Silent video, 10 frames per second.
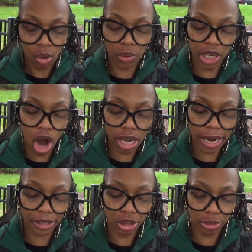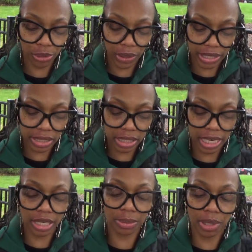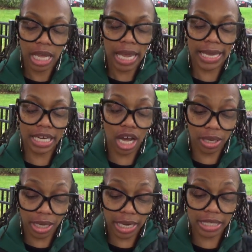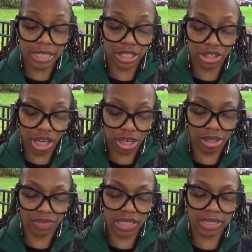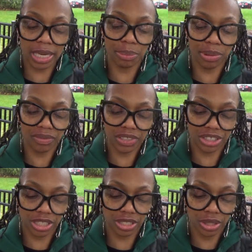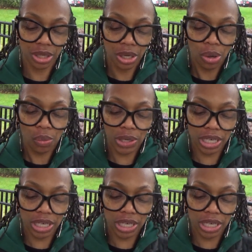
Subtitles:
We all are human race and deserve the same privileges when it